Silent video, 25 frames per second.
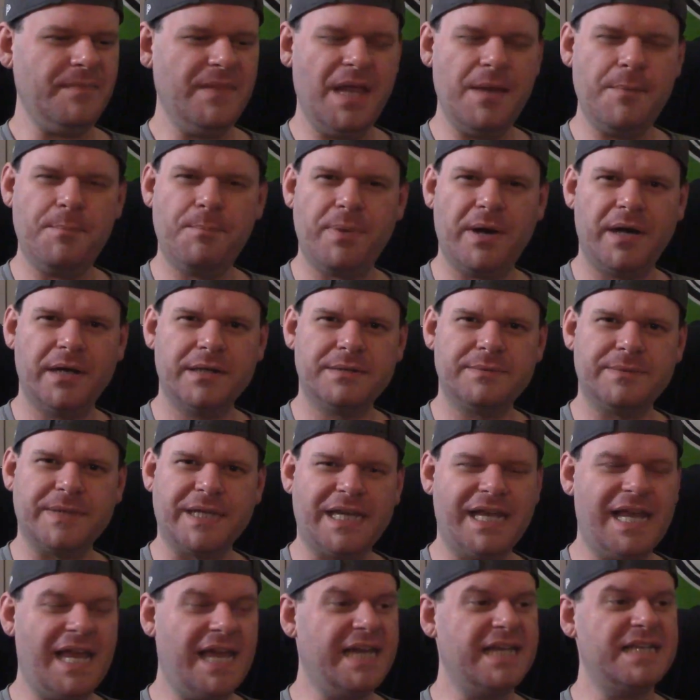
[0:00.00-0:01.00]
it bugged
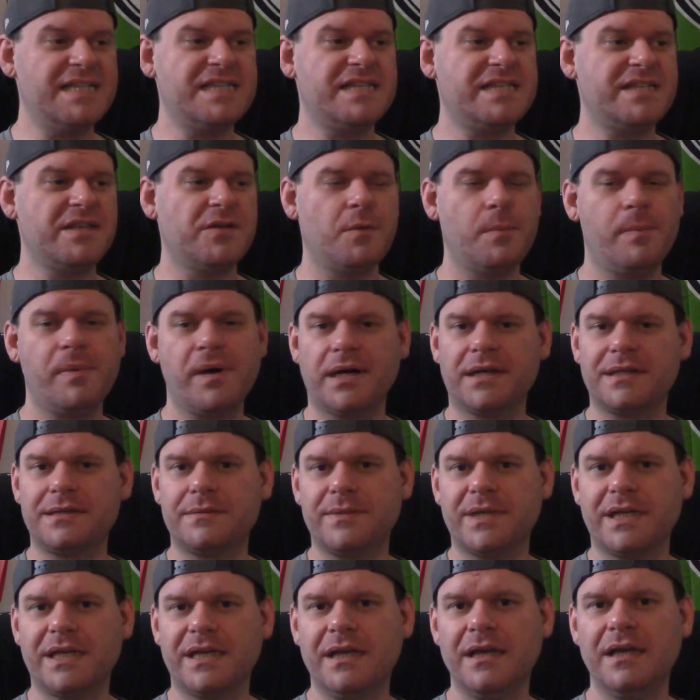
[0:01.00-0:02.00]
me, and it still bugs
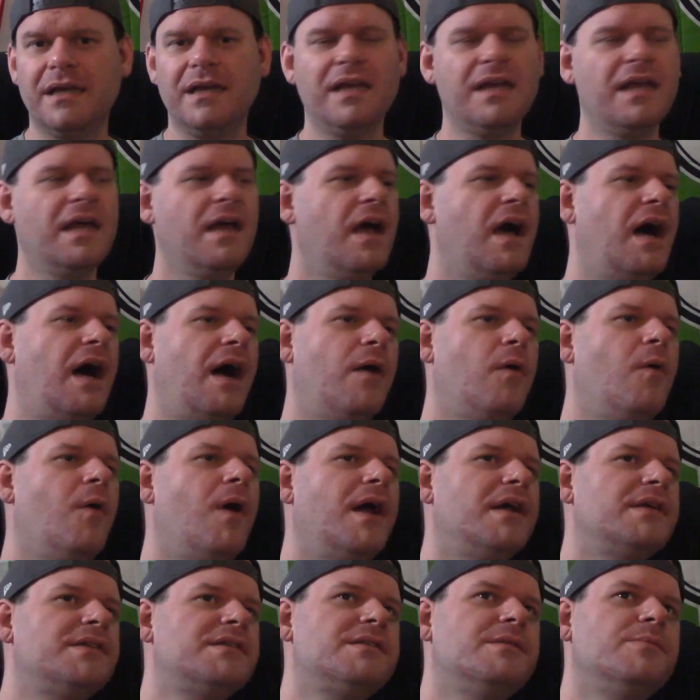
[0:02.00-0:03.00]
me. I
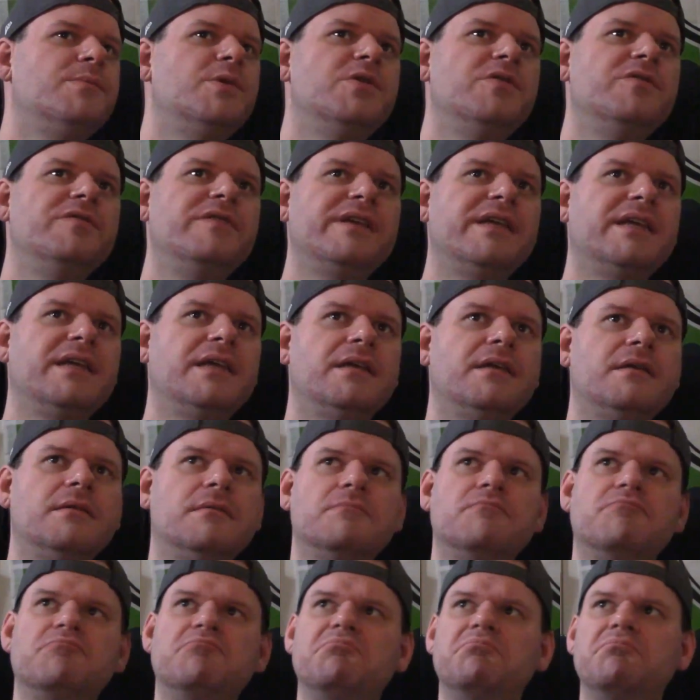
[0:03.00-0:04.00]
watched the movie
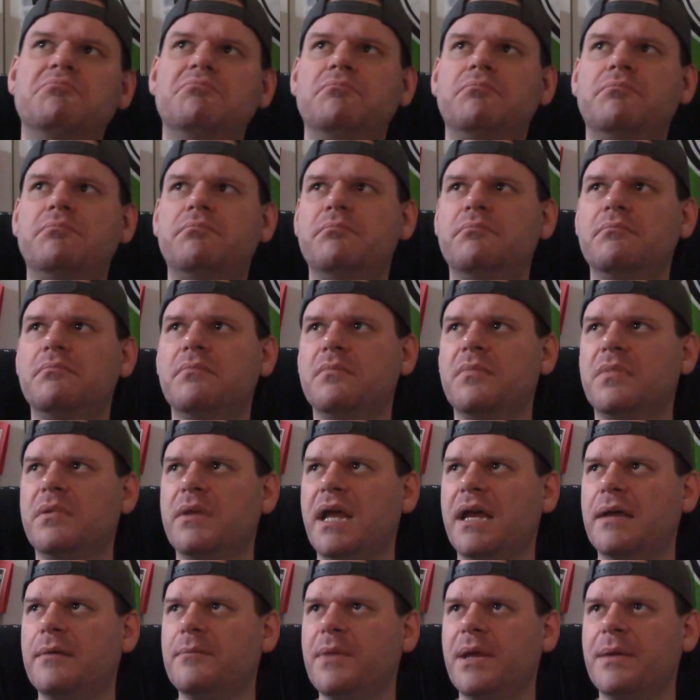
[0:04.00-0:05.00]

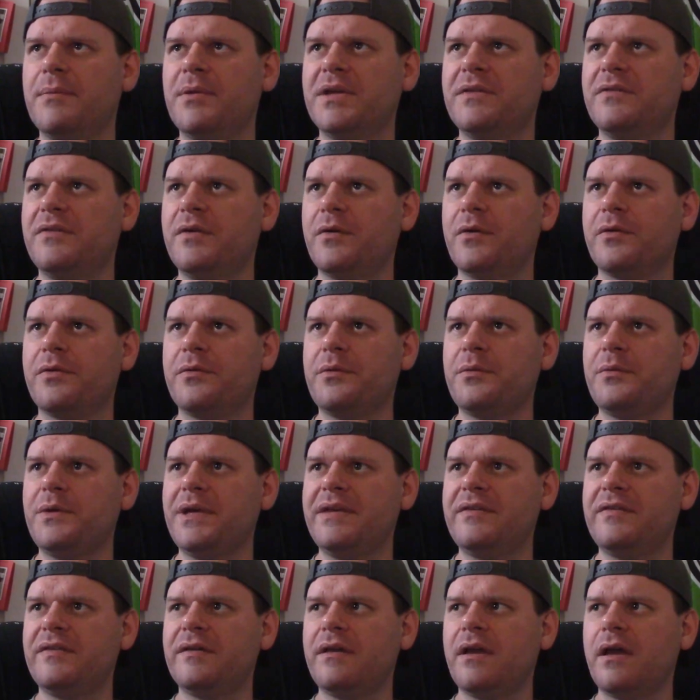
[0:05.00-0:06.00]
maybe 2 or 3
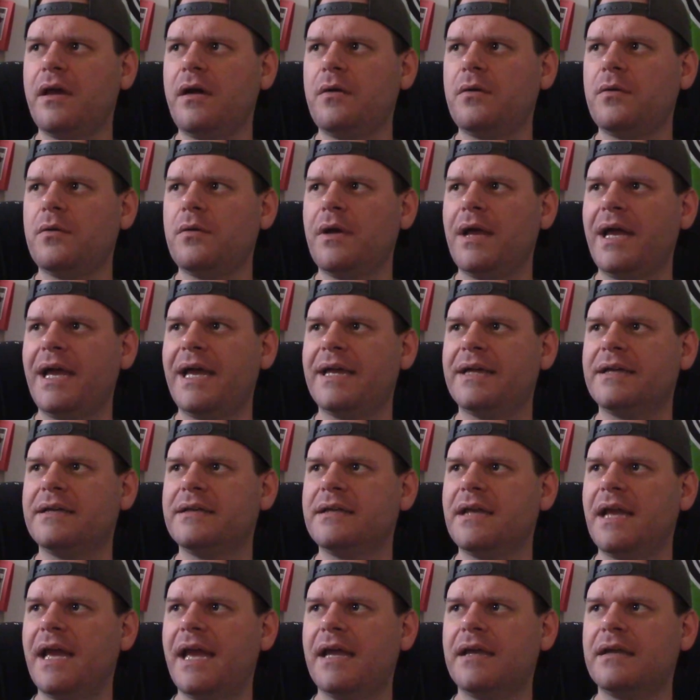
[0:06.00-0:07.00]
weeks ago,
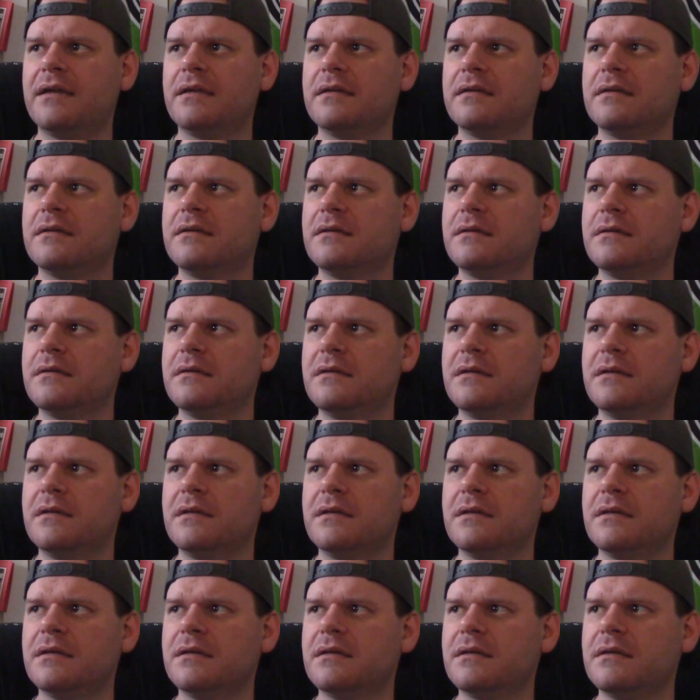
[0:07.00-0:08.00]
and
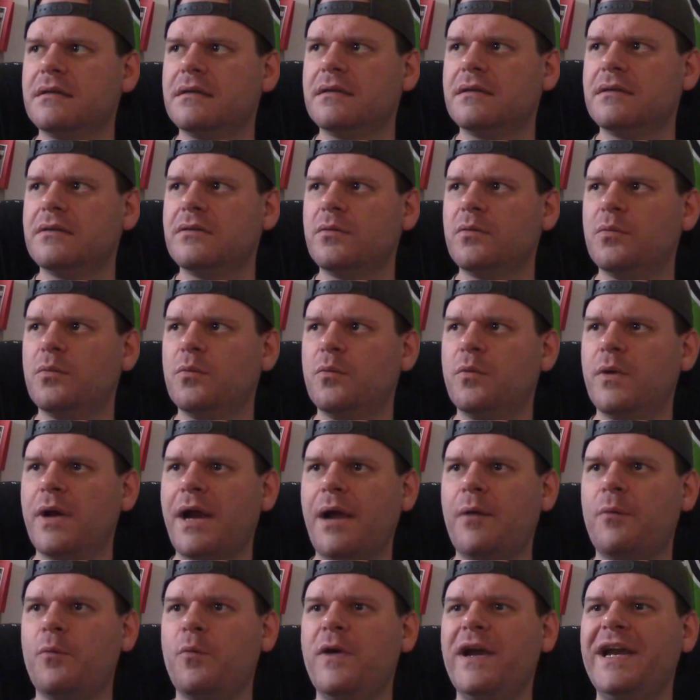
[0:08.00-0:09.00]
when
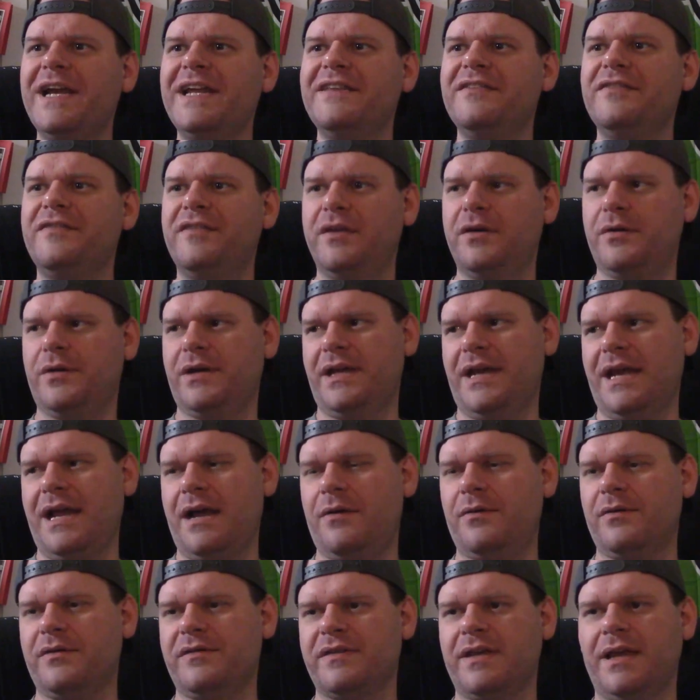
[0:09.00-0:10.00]
I went into it,
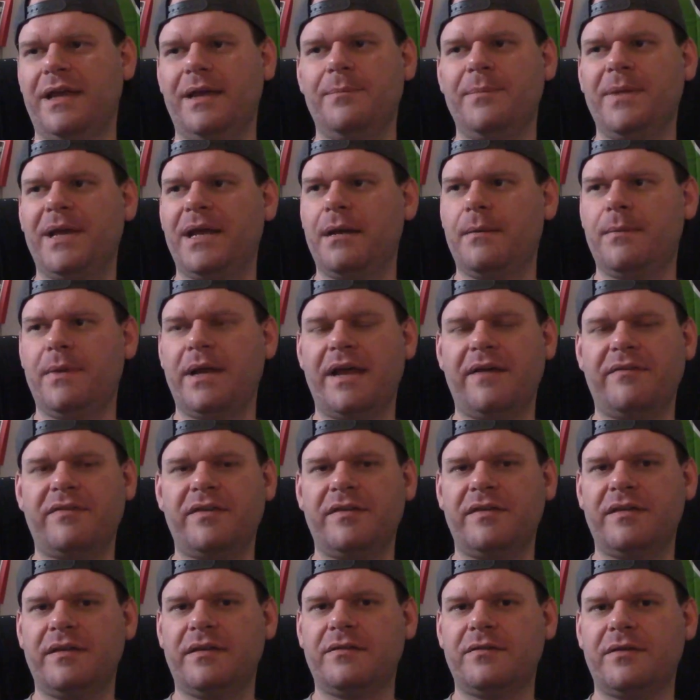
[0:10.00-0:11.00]
I was like, man, I'm gonna have to
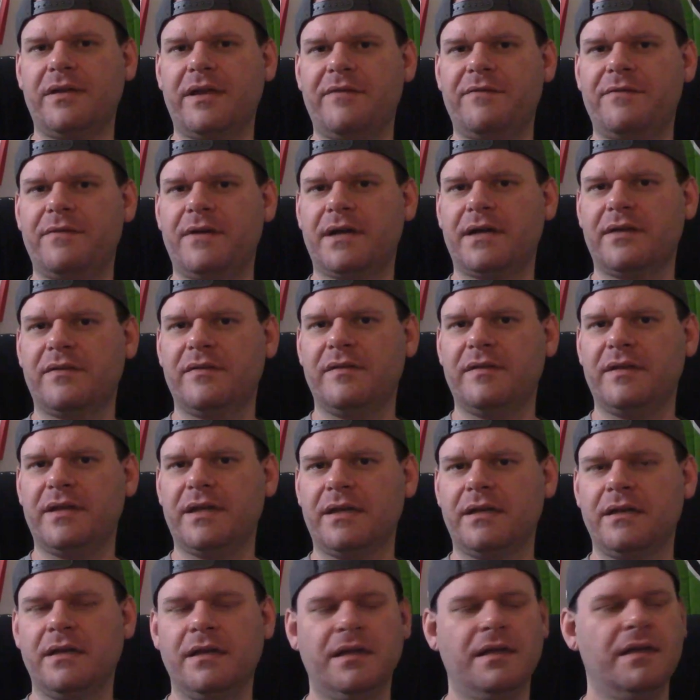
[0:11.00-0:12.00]
sit through that fucking
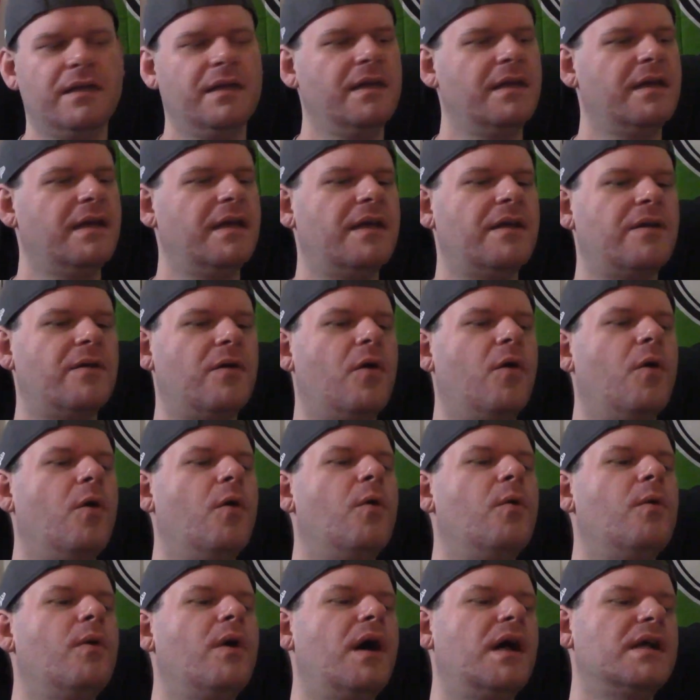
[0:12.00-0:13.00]
scene. And the
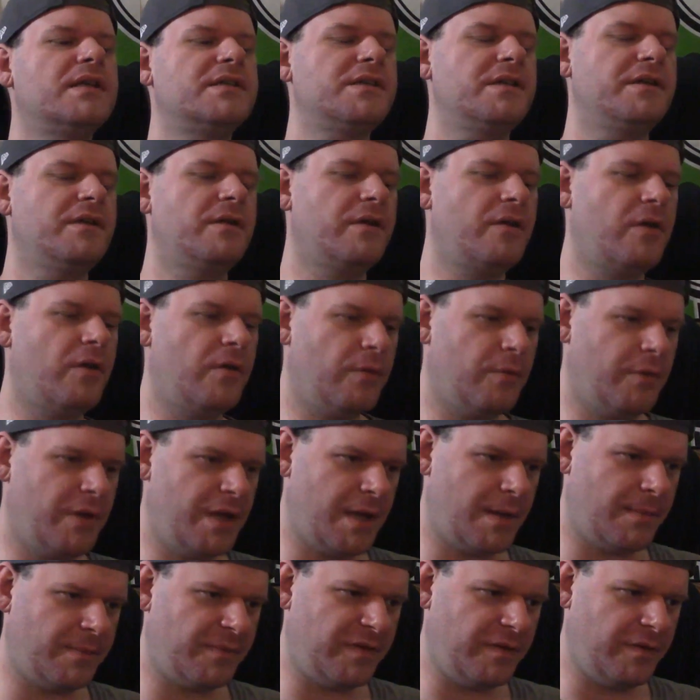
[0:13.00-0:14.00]
whole watching it all the
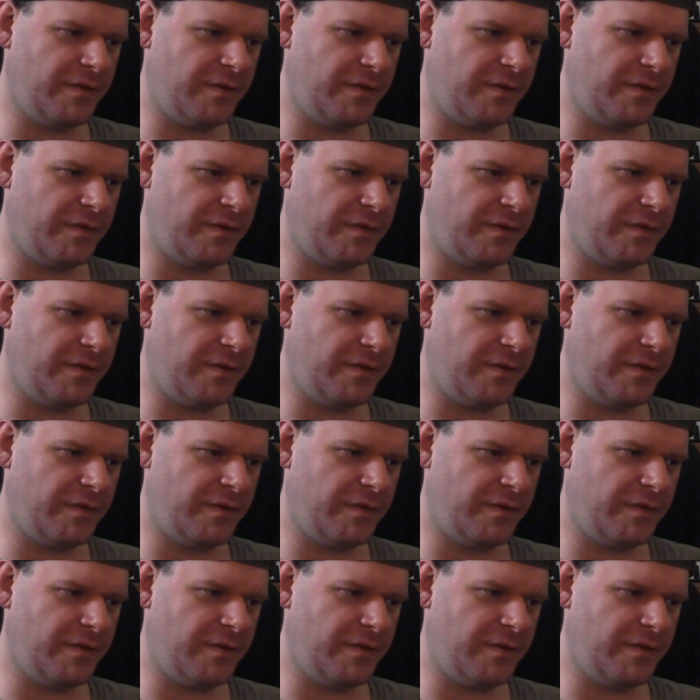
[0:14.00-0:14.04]
way up